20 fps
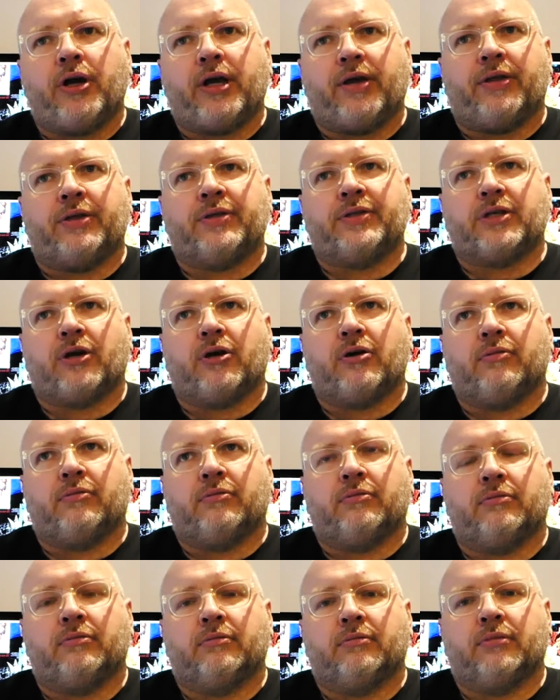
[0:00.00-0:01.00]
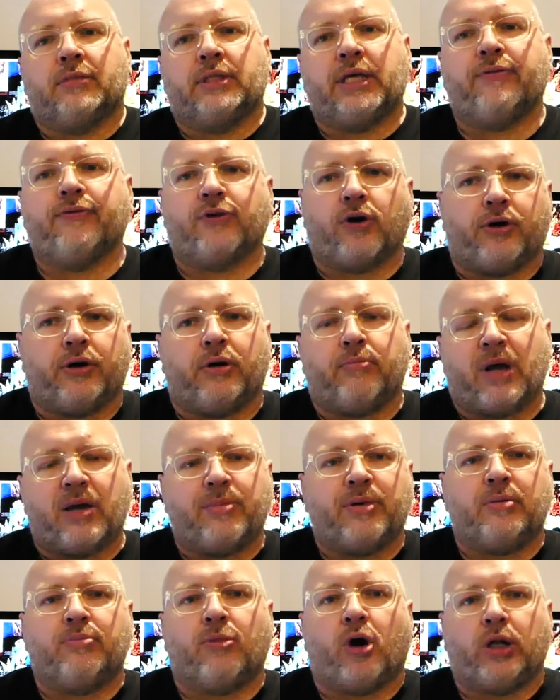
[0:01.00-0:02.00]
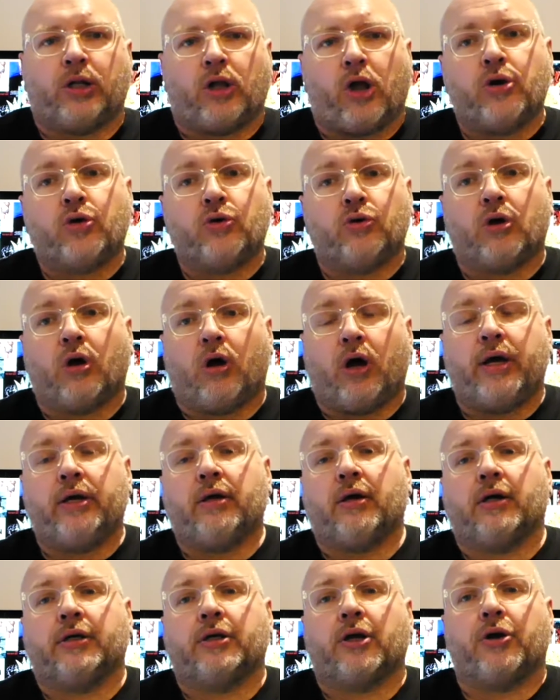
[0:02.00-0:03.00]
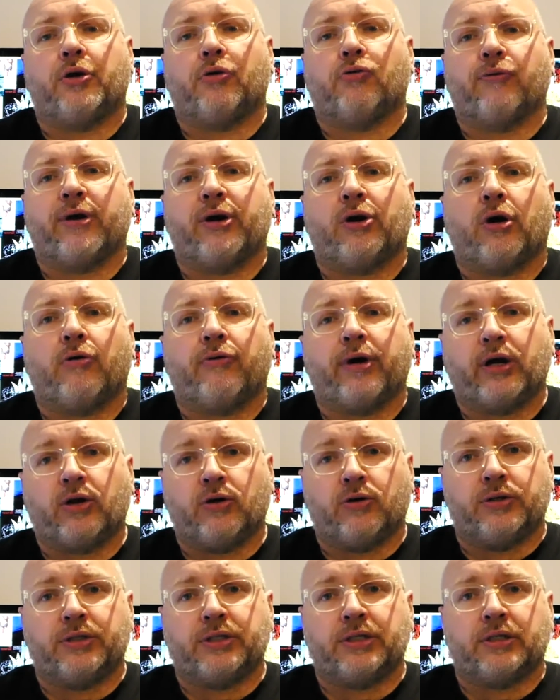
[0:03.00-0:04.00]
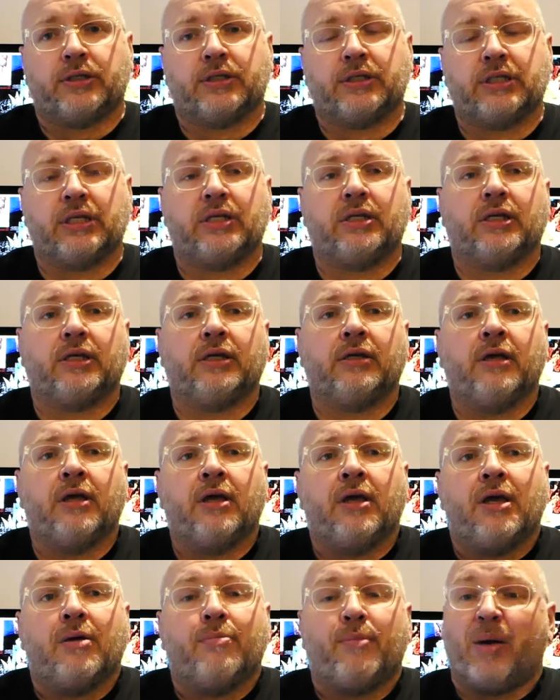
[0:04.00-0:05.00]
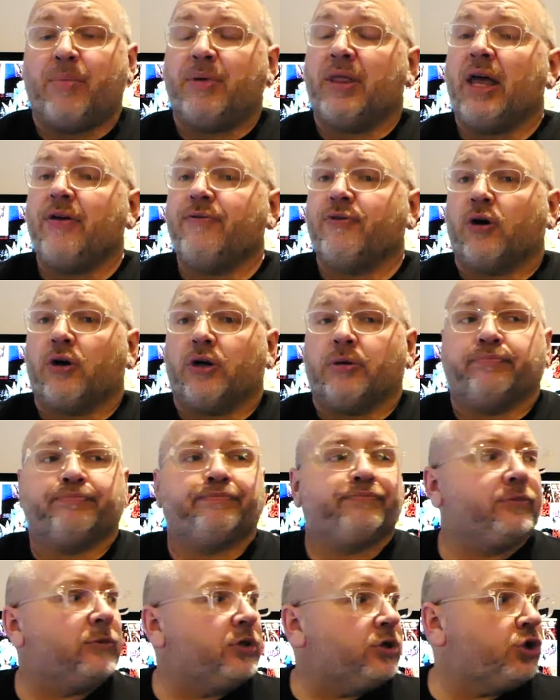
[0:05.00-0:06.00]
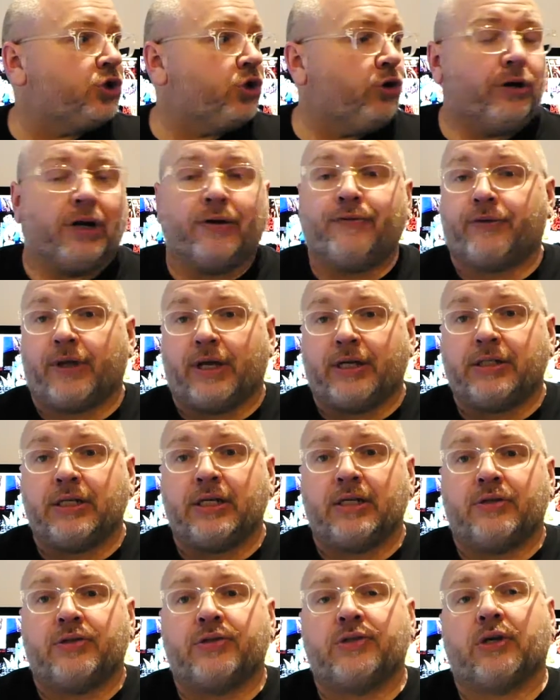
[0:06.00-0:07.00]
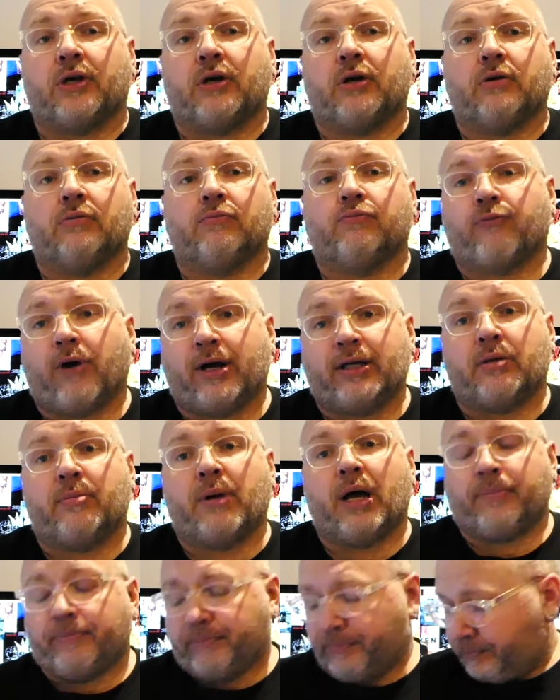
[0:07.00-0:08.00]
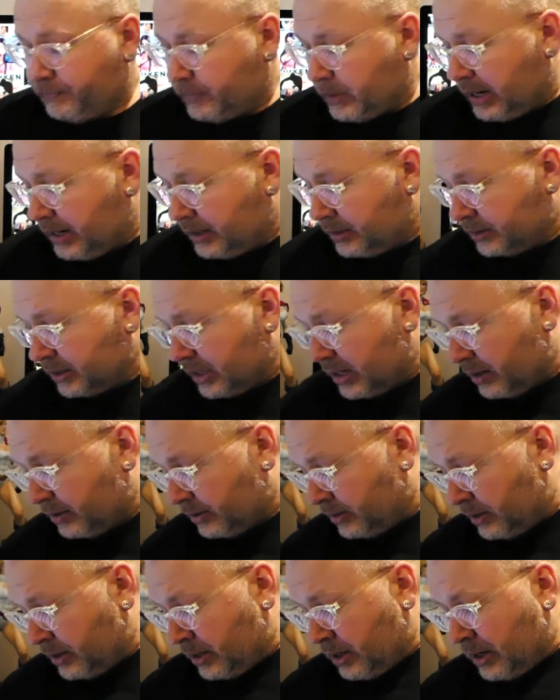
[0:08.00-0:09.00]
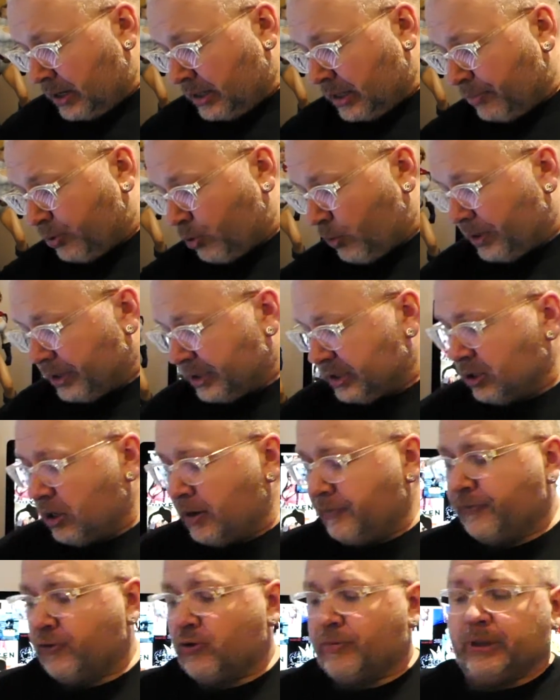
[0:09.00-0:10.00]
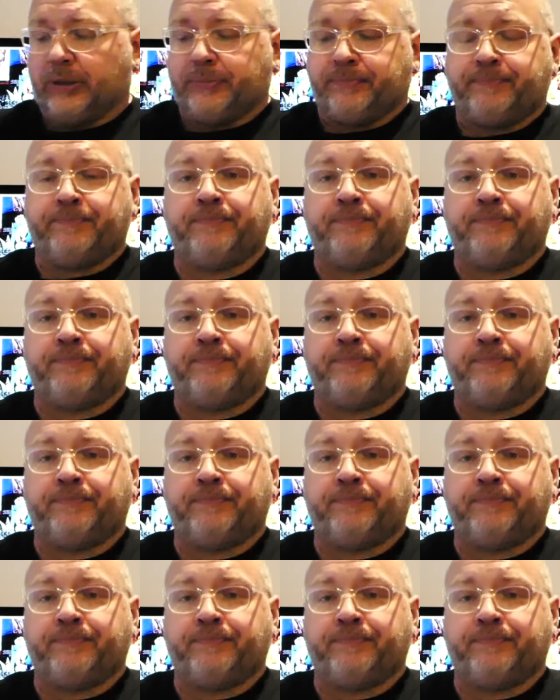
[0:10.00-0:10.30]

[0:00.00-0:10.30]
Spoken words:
okay then, so they've got it. Maybe my local guy, I go to Red Eye Records in Sydney, maybe they've got it. Sure enough, they did. So rang them up, and they put one aside for me.